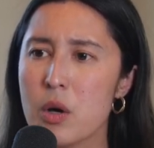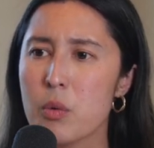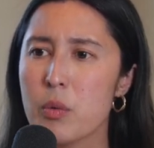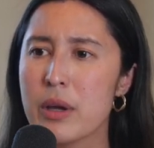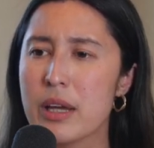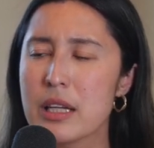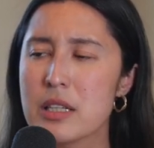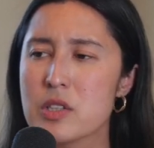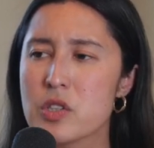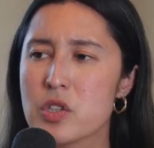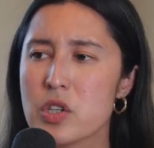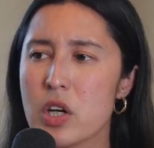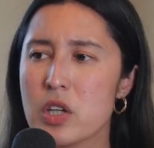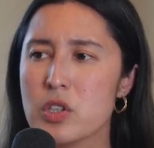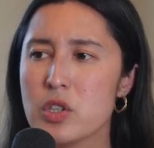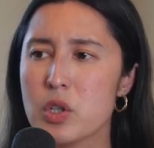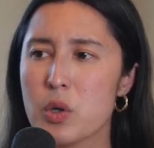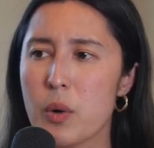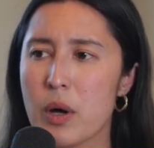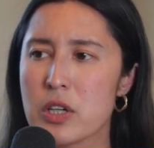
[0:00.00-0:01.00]
we can
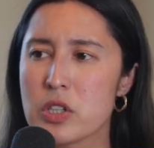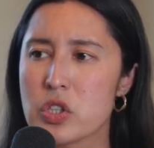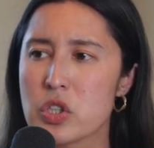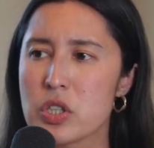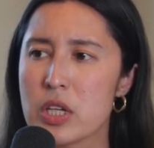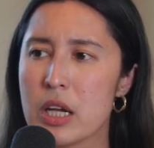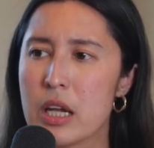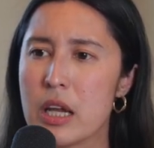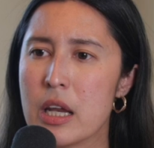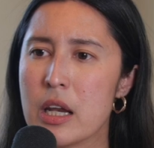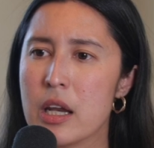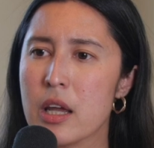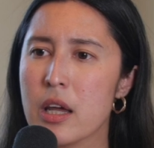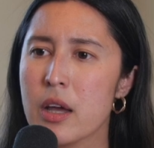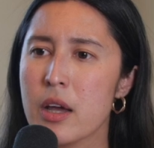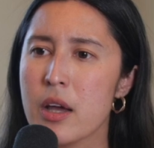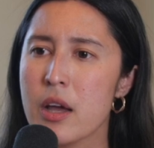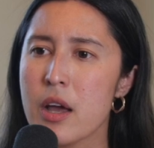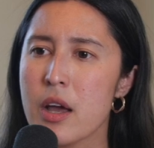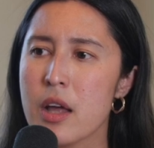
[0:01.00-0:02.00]
start to question
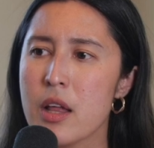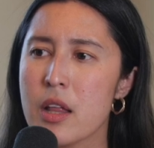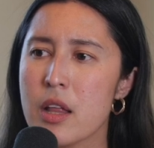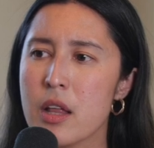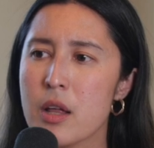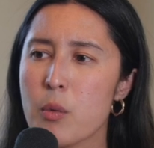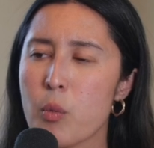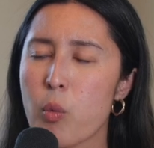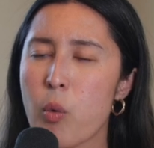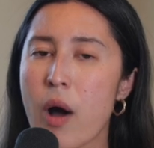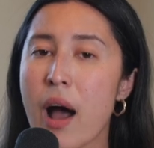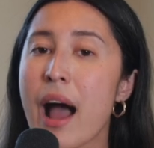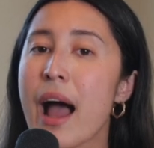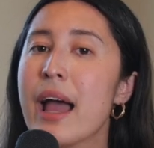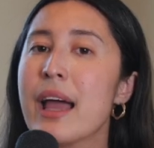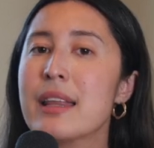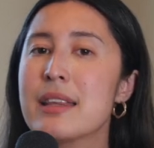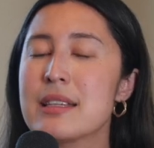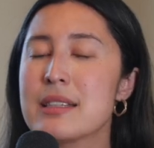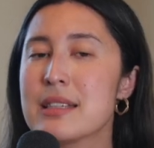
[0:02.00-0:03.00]

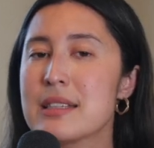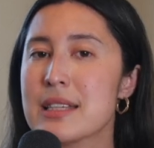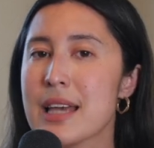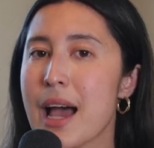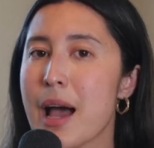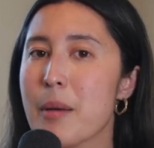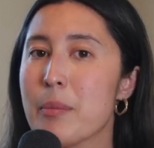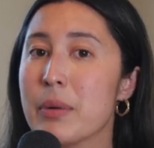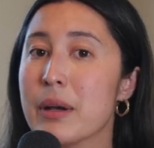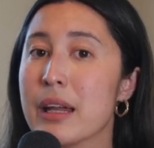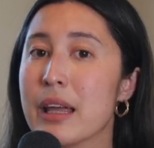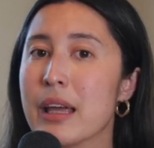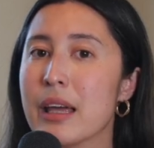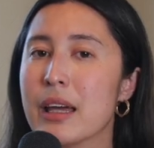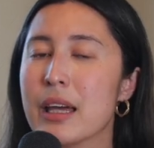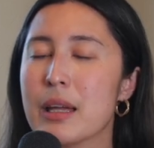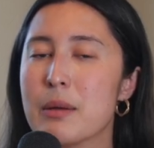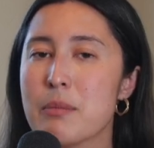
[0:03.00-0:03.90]
why this is happening.